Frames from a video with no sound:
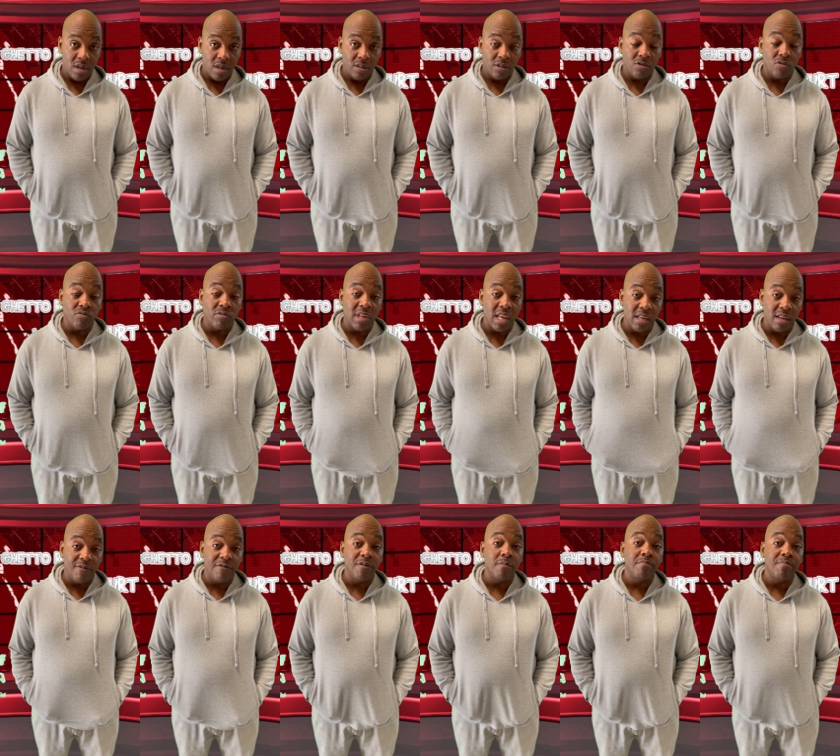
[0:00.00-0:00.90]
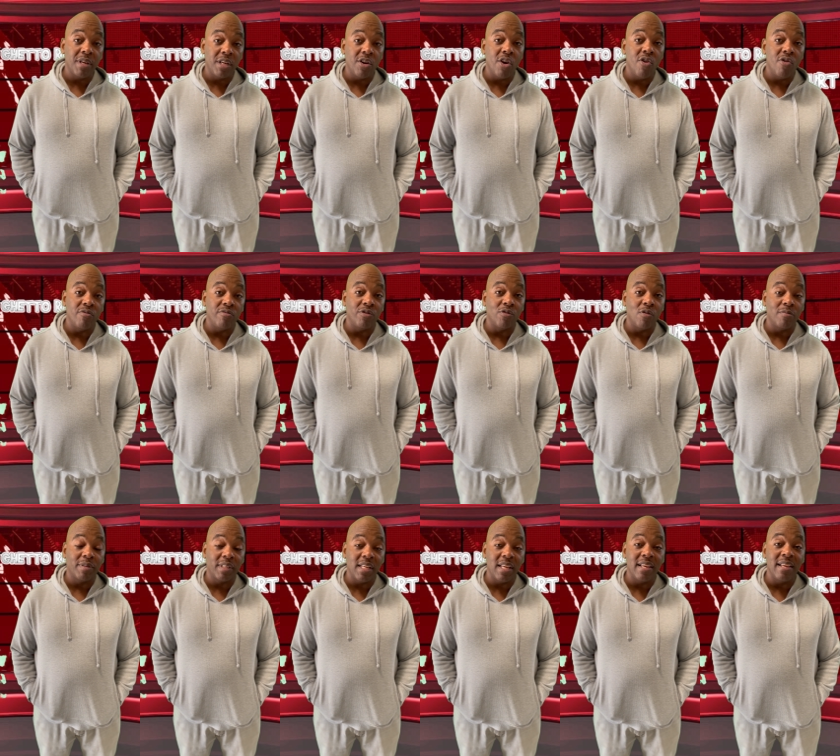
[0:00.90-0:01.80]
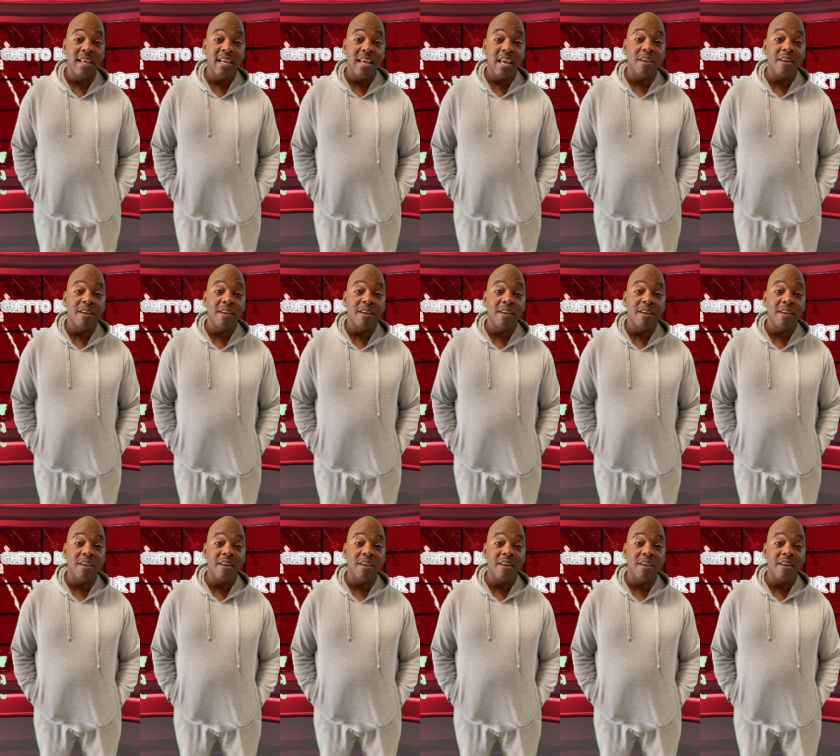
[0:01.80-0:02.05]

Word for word: So take it from Big Hurt, you know what I'm saying?